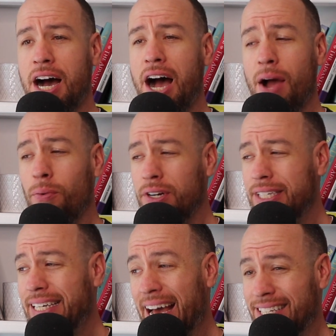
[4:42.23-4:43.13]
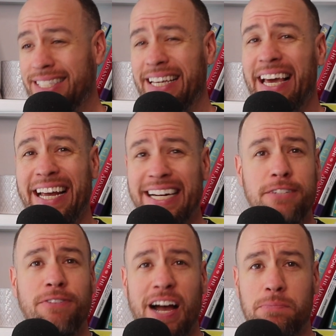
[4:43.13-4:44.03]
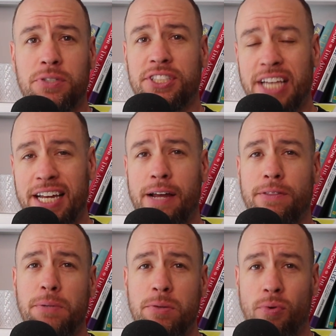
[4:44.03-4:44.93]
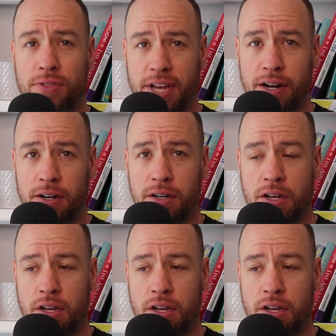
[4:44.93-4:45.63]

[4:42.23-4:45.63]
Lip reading: I would guess 85% of the people there